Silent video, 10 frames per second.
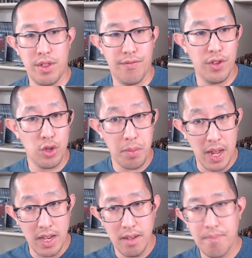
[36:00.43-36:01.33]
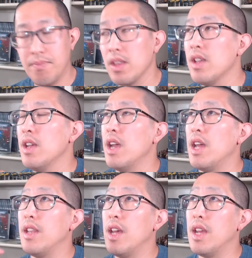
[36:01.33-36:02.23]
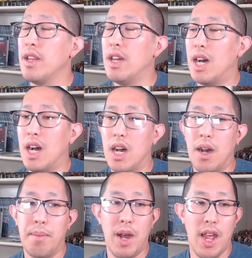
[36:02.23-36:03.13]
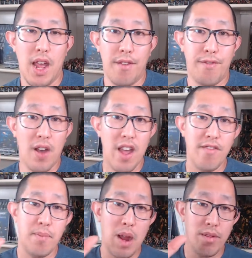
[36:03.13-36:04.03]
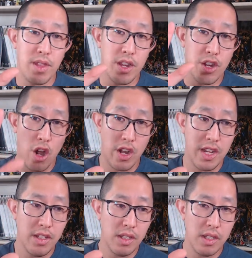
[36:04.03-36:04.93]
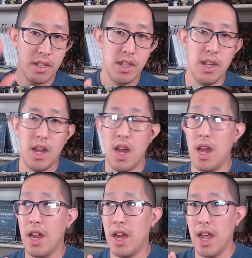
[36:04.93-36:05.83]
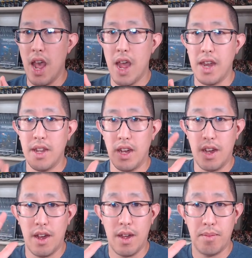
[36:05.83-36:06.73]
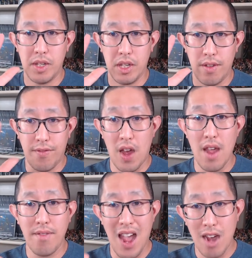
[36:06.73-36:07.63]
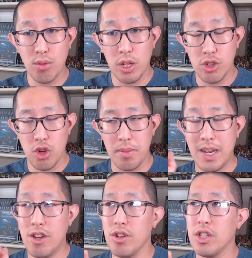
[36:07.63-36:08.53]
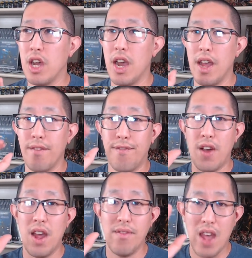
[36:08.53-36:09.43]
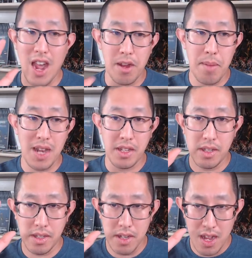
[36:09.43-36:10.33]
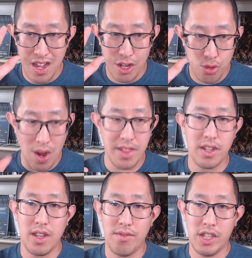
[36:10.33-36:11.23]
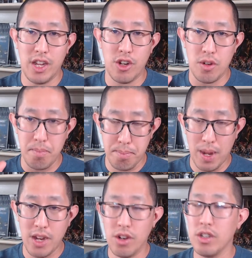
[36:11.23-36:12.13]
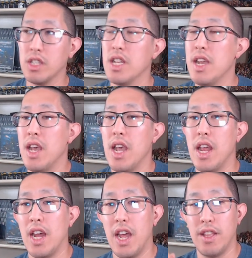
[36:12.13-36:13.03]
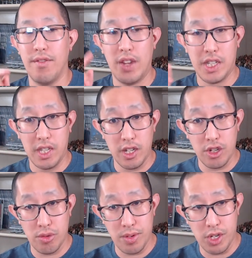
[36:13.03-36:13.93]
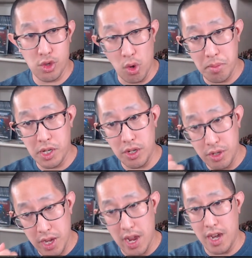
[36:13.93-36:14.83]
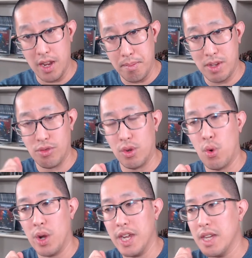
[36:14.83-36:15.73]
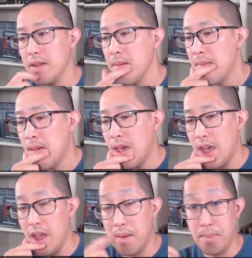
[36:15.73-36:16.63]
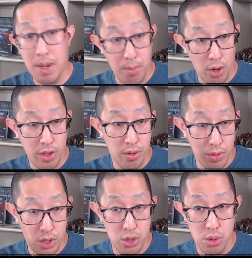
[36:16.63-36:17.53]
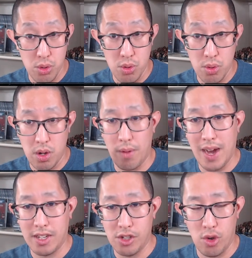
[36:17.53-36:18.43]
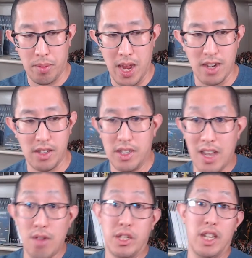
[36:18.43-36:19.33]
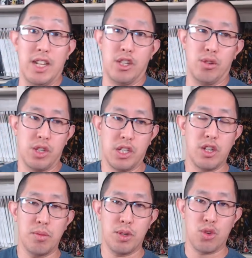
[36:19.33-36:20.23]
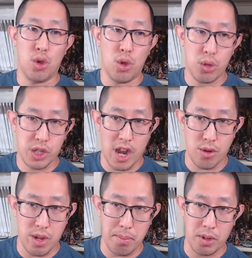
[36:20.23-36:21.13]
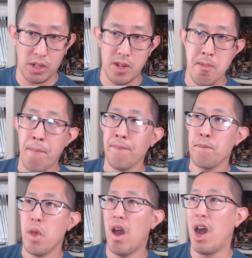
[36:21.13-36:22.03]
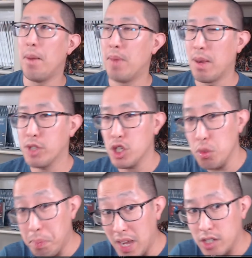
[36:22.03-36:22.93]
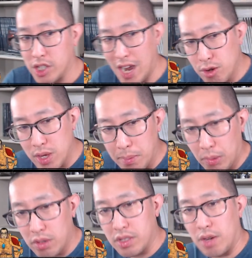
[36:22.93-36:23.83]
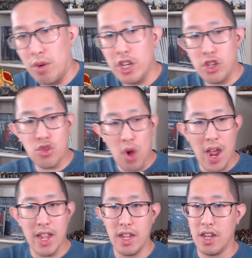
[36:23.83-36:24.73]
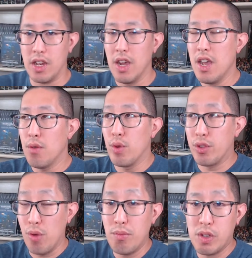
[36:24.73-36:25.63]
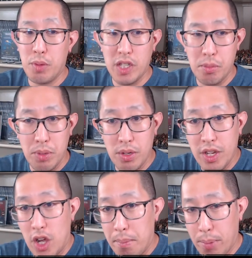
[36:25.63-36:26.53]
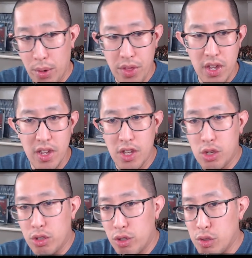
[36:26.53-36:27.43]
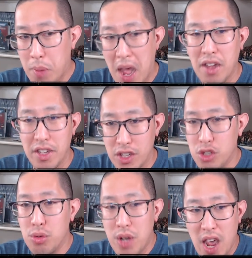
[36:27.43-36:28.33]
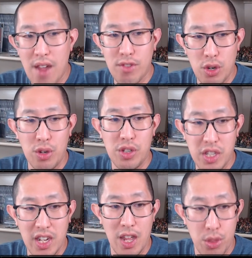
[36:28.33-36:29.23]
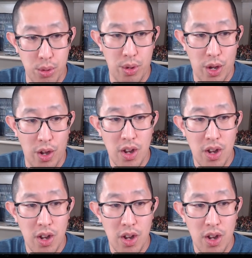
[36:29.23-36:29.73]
Feel No Pain. And then I had 5 Pyrothite Guardians. I had 5 Aquilon Terminators. I had 5 Agamatus Adrathic Devastator Bikers. And I had the Vexilla just with a Storm Shield and a Misericordia. And Big Bertha with 2 Arachnid Storm Cannons. And that was the list. So it was a single patrol, Shadow Keepers. I'm still big on Shadow Keepers. I wanted to try it. And with Grim Responsibility on Bertha, it took those Paladins 2.5 turns to get through her.